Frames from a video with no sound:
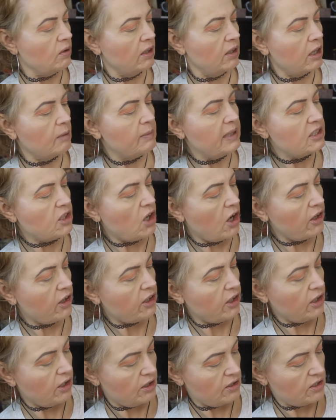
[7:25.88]
a little bit
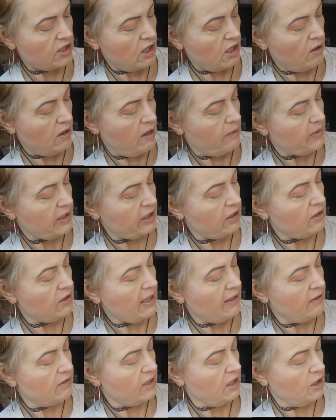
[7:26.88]
darker. So I'm going to go
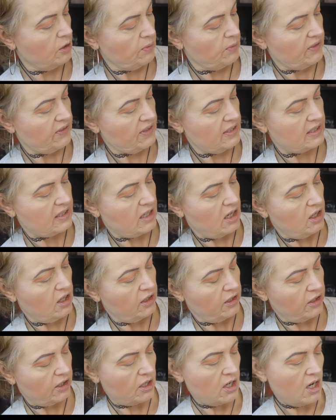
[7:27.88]
down here with this
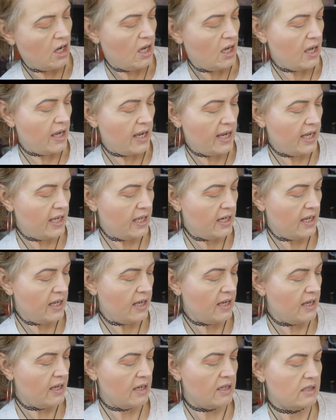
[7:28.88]
color. It
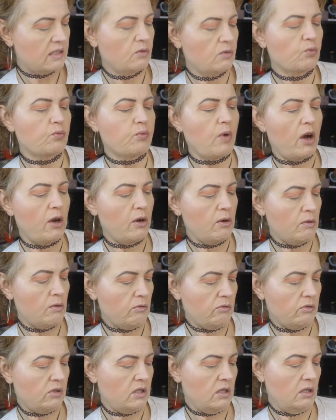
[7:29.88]
is
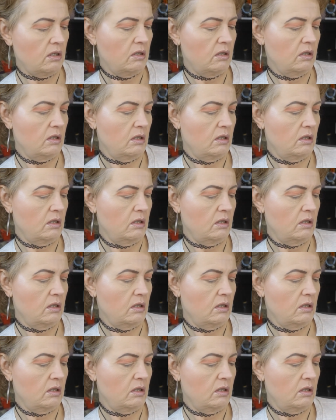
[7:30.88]
Rose